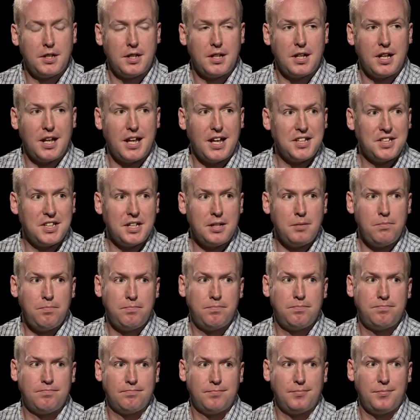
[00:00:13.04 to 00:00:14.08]
Is he
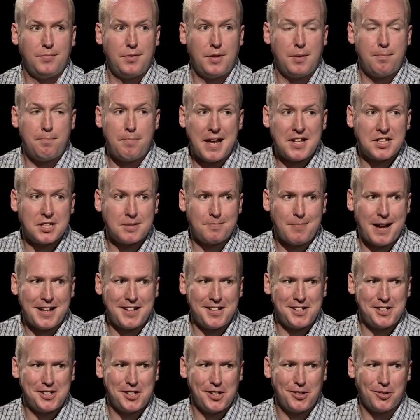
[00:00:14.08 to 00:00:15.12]
the best
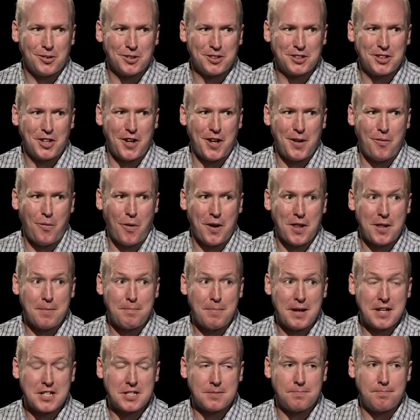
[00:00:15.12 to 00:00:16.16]
manager, or certainly one of the
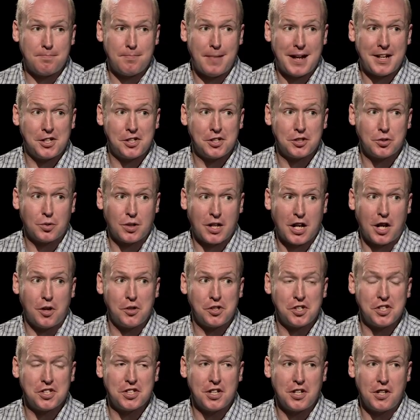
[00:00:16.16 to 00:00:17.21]
best managers or
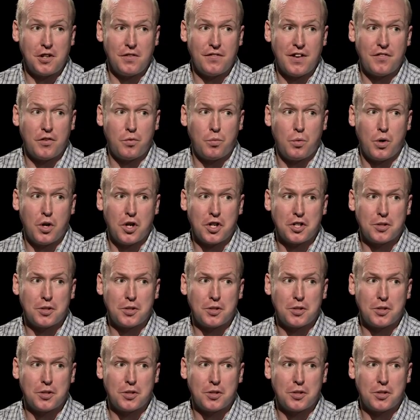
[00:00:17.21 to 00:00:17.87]
coaches that you've ever worked